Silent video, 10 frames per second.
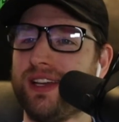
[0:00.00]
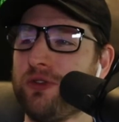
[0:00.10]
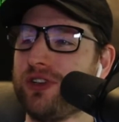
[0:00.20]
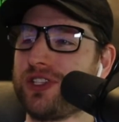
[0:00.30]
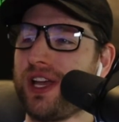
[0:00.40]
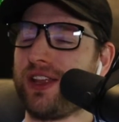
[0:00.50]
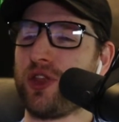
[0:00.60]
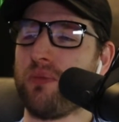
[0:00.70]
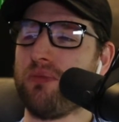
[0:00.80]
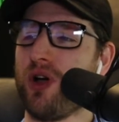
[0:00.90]
It was
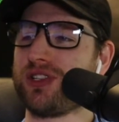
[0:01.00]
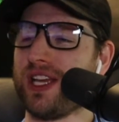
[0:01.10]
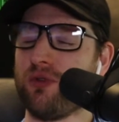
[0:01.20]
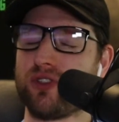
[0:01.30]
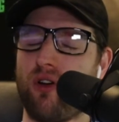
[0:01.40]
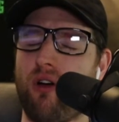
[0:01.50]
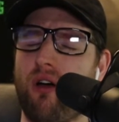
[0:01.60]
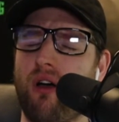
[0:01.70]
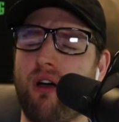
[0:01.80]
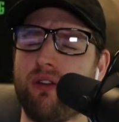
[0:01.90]
like the most. It
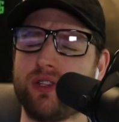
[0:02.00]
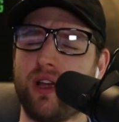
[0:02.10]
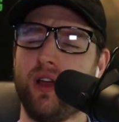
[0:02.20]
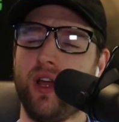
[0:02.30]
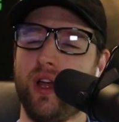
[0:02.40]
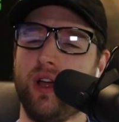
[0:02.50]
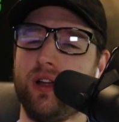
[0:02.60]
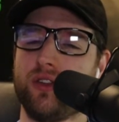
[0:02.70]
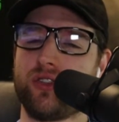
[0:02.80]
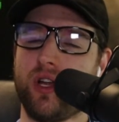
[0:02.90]
was like
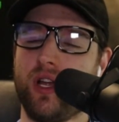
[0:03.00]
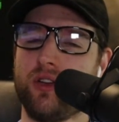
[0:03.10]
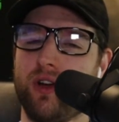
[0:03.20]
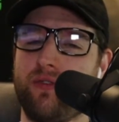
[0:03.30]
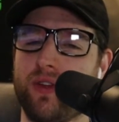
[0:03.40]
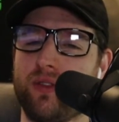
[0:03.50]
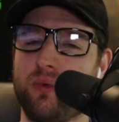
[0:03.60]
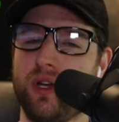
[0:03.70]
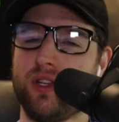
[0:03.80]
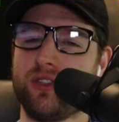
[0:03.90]
Shane Griffith
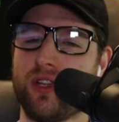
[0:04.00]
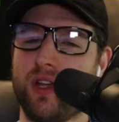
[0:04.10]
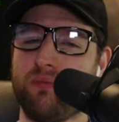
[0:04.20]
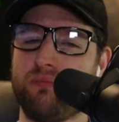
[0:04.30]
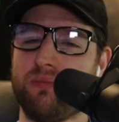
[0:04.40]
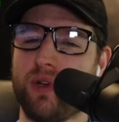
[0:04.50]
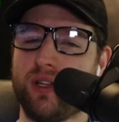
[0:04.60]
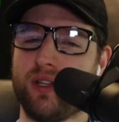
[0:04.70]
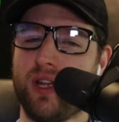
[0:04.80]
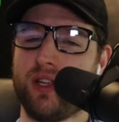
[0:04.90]
wins a
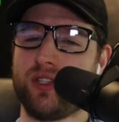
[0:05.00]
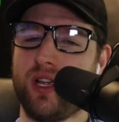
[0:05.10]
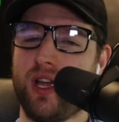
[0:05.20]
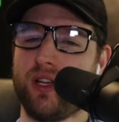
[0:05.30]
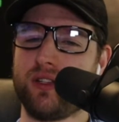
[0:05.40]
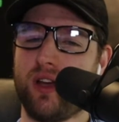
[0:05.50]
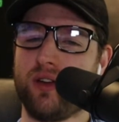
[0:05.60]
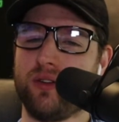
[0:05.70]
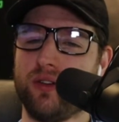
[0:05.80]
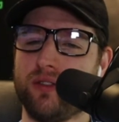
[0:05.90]
NCAA
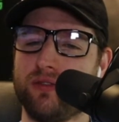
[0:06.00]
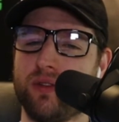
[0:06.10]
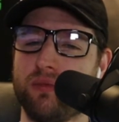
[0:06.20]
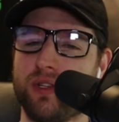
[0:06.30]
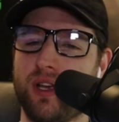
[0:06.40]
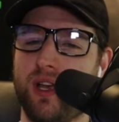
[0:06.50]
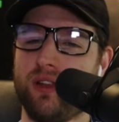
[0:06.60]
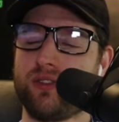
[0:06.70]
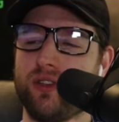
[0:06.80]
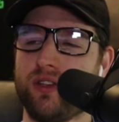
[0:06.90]
title from the
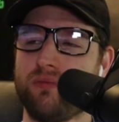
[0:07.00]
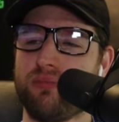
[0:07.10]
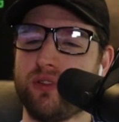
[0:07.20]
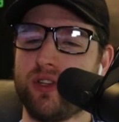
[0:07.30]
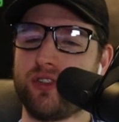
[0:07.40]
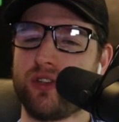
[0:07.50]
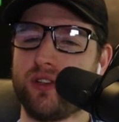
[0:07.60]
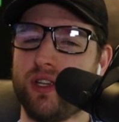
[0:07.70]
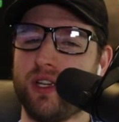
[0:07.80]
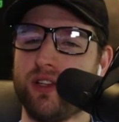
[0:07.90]
8th seeded
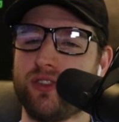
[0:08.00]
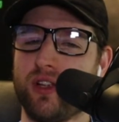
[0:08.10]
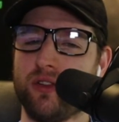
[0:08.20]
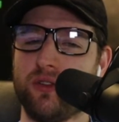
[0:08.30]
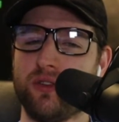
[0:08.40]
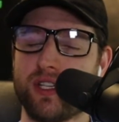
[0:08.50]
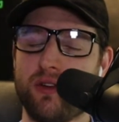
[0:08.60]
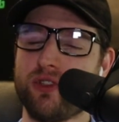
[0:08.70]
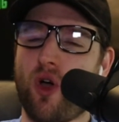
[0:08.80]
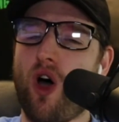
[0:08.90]
position in St. Louis.
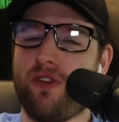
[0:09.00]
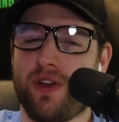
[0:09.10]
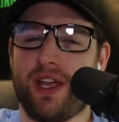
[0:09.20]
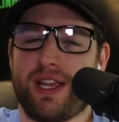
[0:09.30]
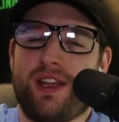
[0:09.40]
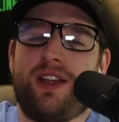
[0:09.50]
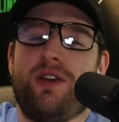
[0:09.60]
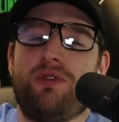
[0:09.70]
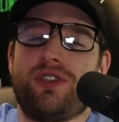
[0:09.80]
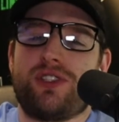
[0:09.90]
It was awful. Like,
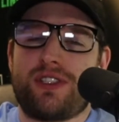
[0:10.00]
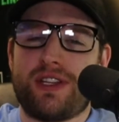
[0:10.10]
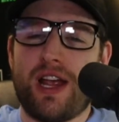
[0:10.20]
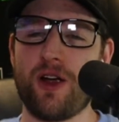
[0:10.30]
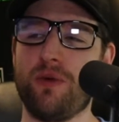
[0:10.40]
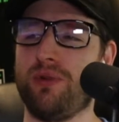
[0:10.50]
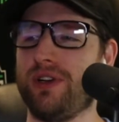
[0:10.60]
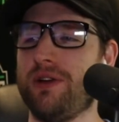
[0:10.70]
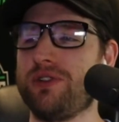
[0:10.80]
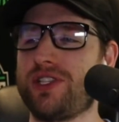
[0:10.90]
it was
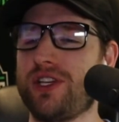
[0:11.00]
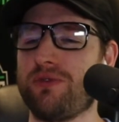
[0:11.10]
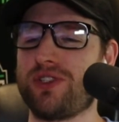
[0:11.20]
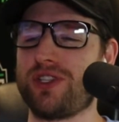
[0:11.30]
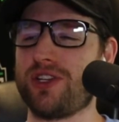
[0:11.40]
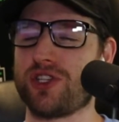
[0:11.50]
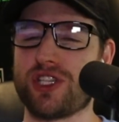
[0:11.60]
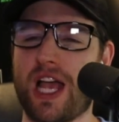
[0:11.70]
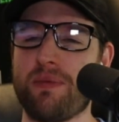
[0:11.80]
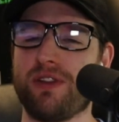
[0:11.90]
terrible. It was such a
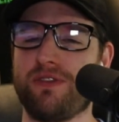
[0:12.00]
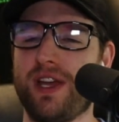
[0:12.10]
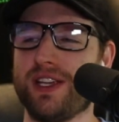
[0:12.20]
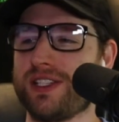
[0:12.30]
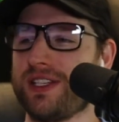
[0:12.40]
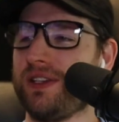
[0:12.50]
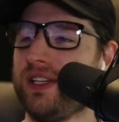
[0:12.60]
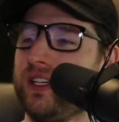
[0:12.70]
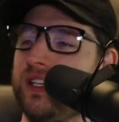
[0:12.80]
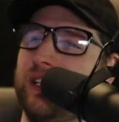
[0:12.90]
slap in the face. There's no good way
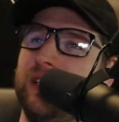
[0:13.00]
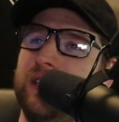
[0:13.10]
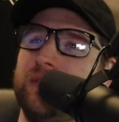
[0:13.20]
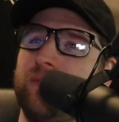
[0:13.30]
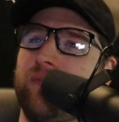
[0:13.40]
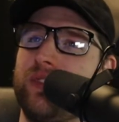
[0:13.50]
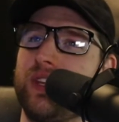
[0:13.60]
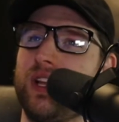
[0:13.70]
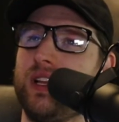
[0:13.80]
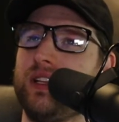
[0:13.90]
to look if
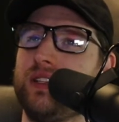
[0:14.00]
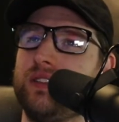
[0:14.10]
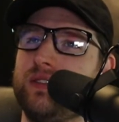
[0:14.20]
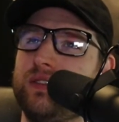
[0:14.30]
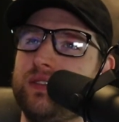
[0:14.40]
you've done that.